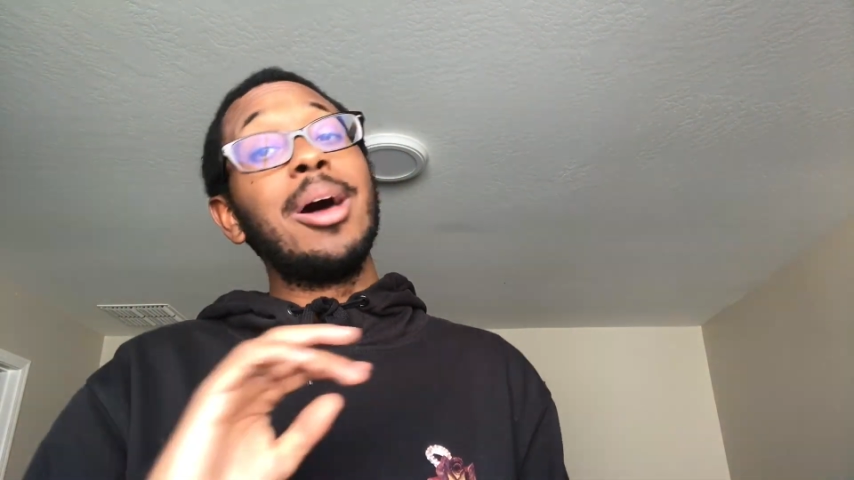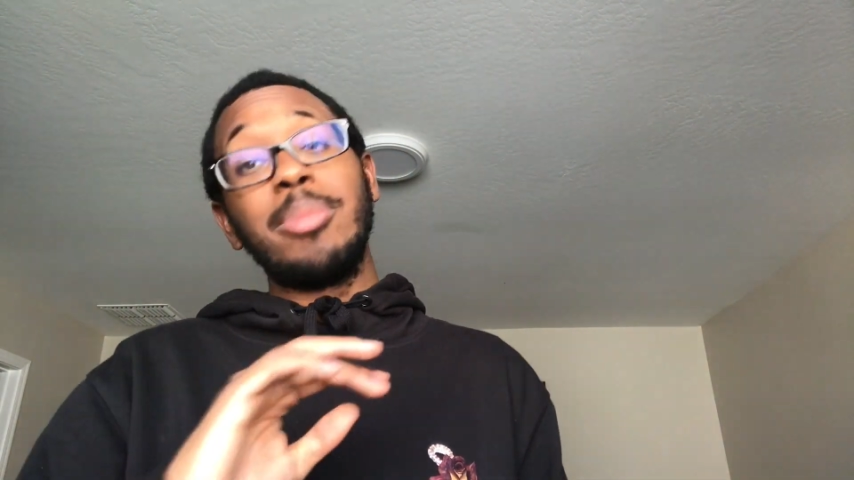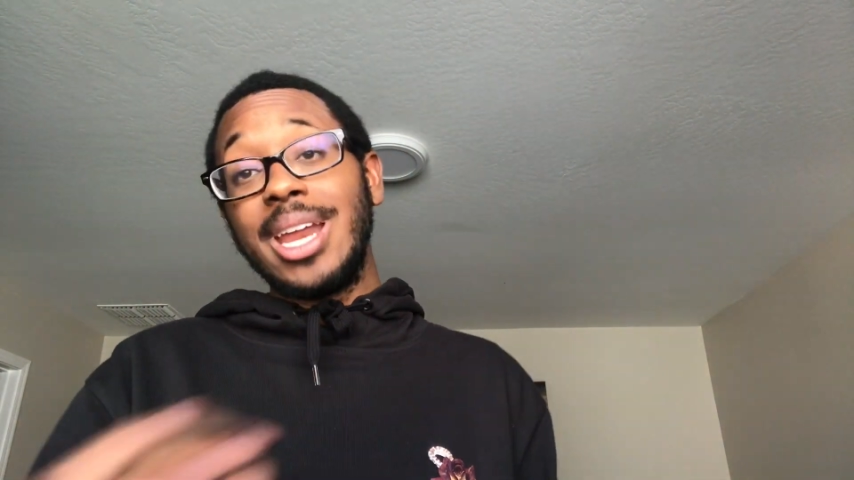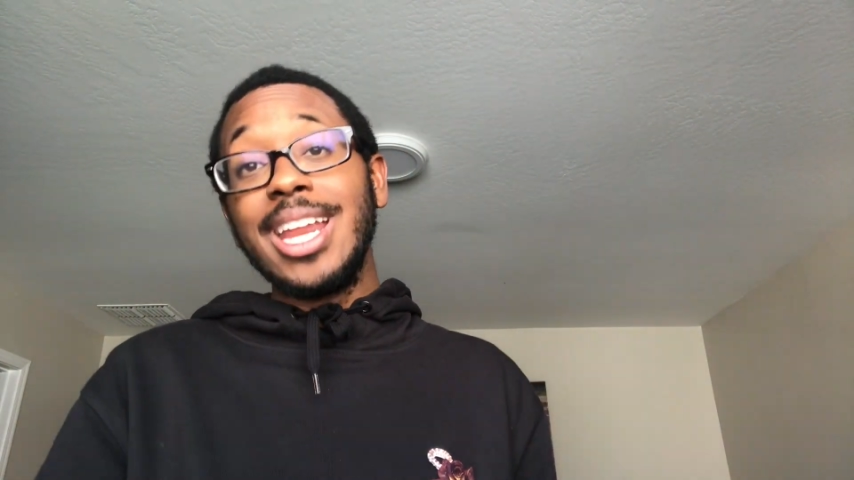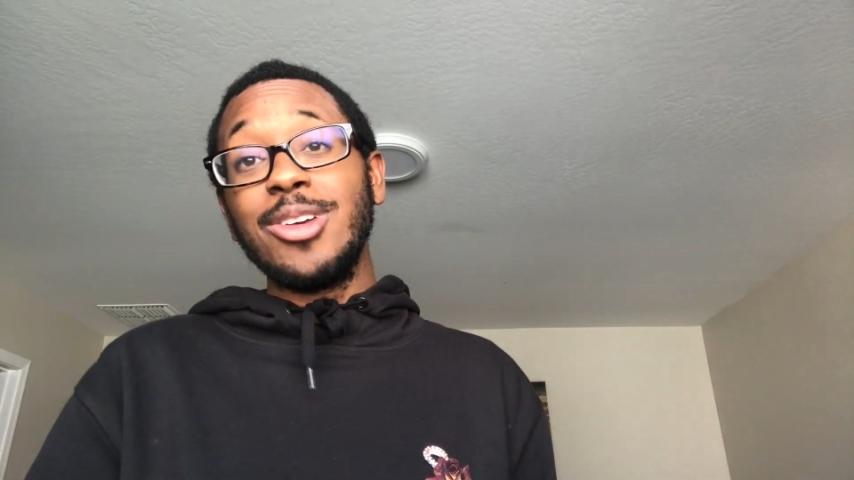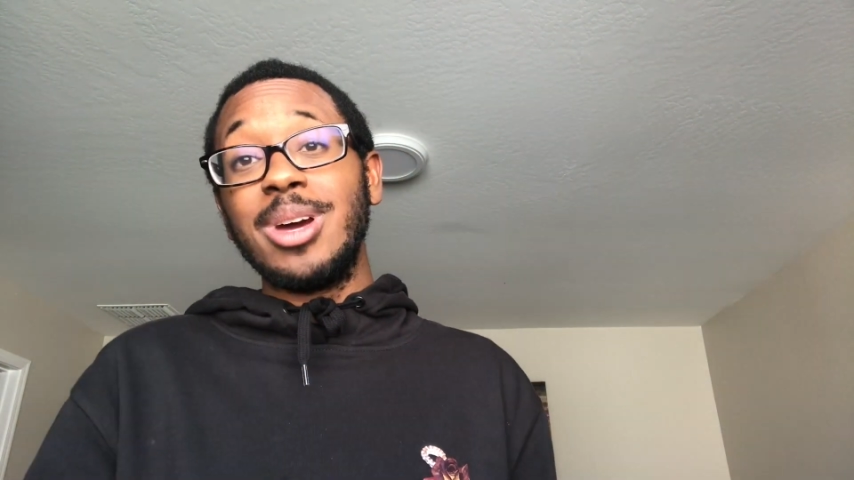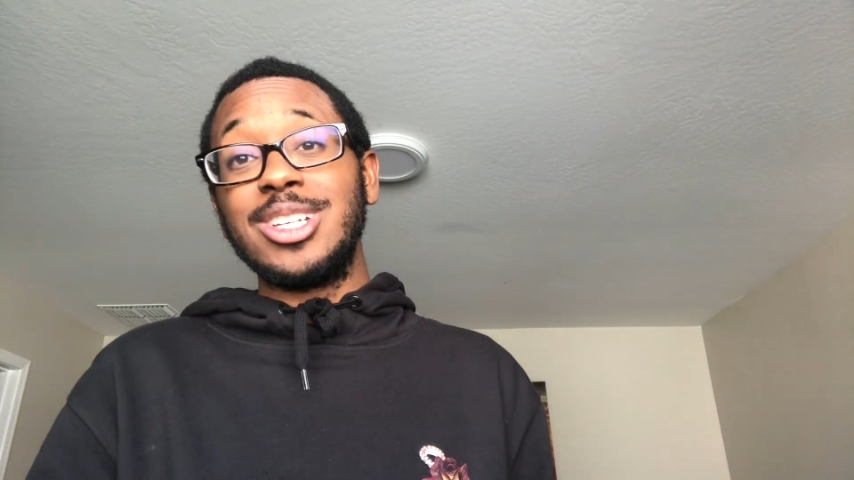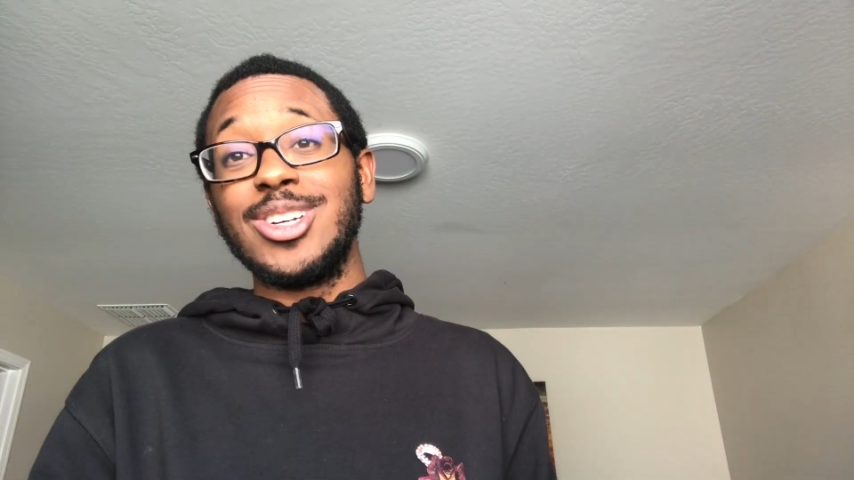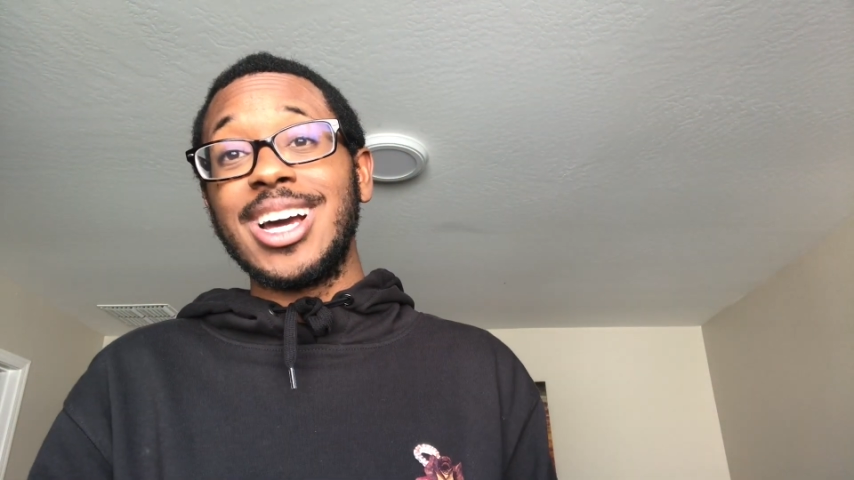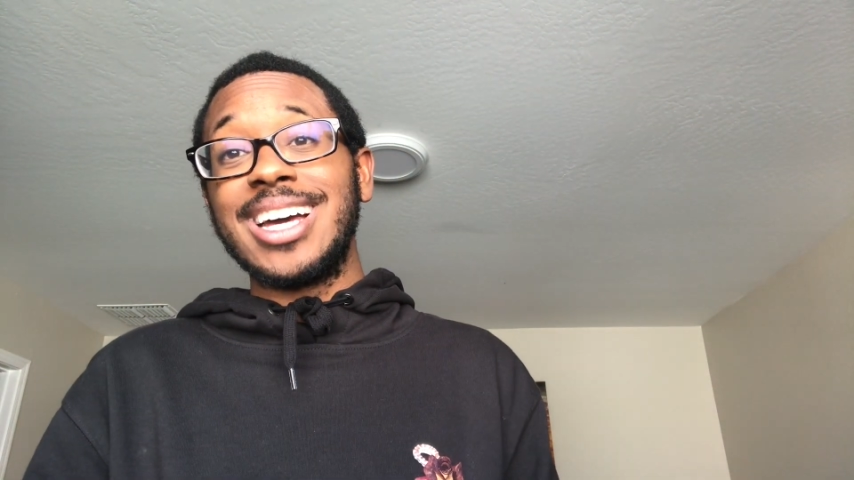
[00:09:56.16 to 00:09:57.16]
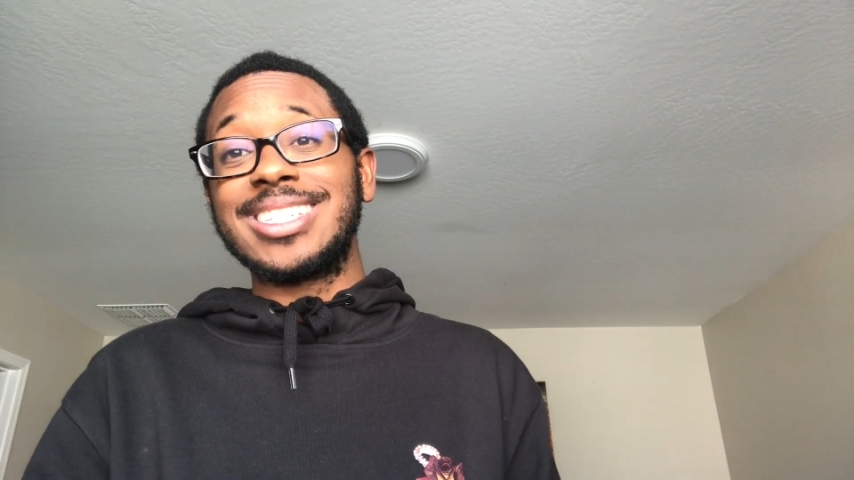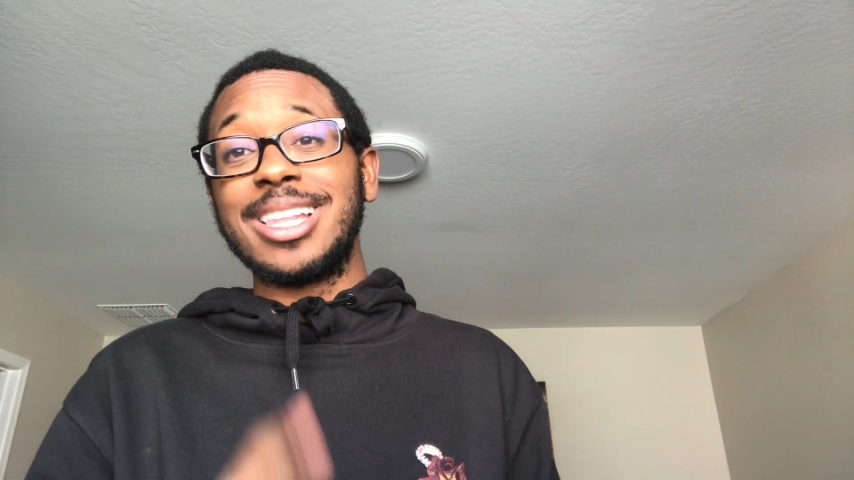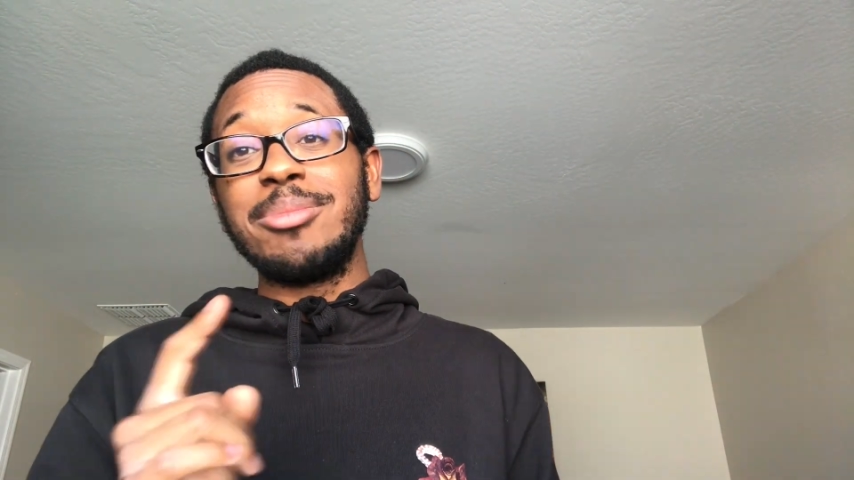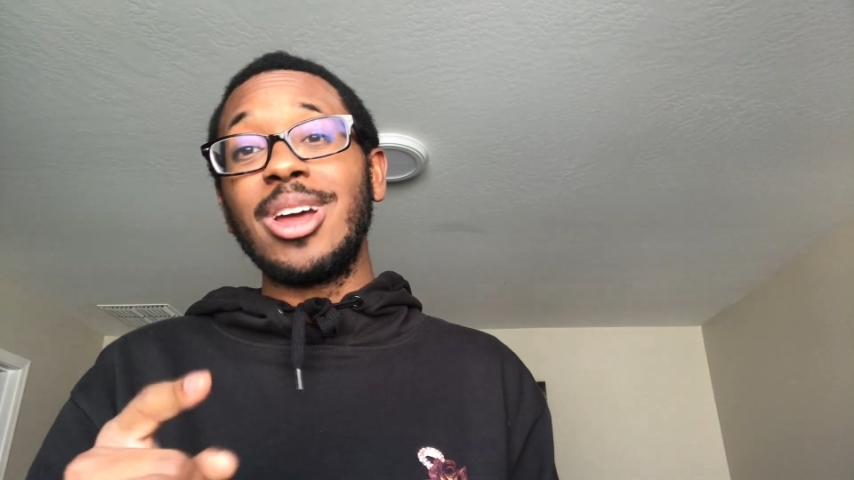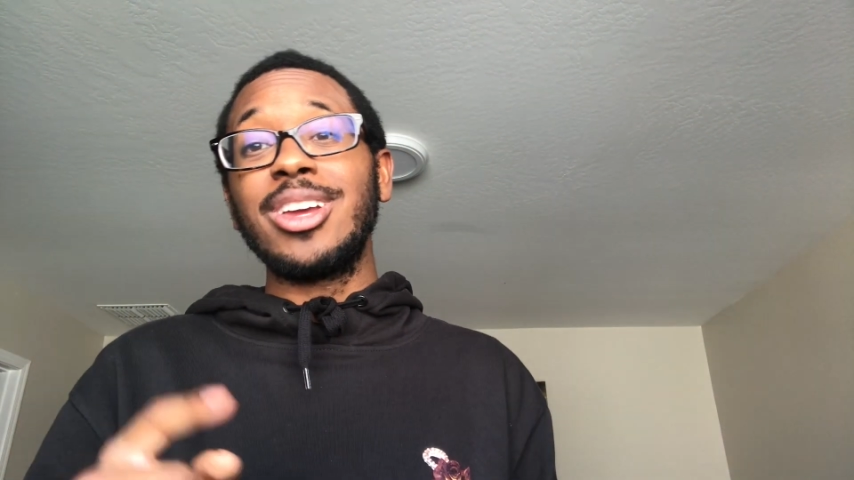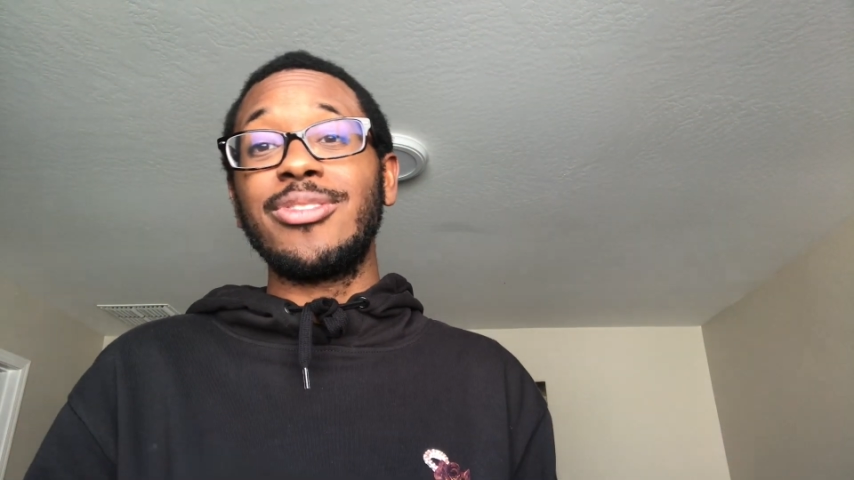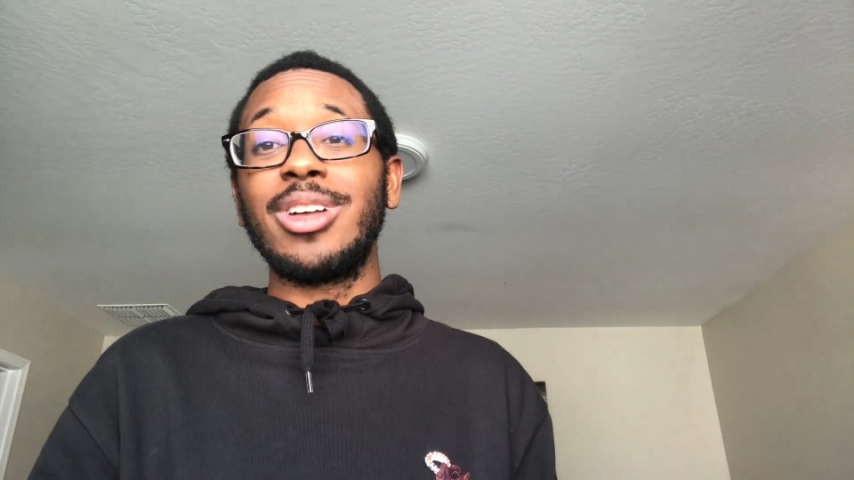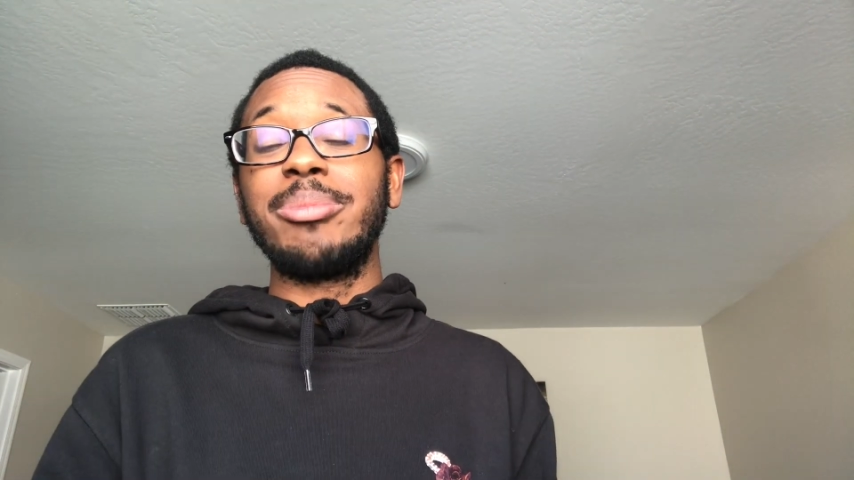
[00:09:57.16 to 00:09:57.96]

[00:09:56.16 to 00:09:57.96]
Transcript: But anyways, you guys, let me know how you feel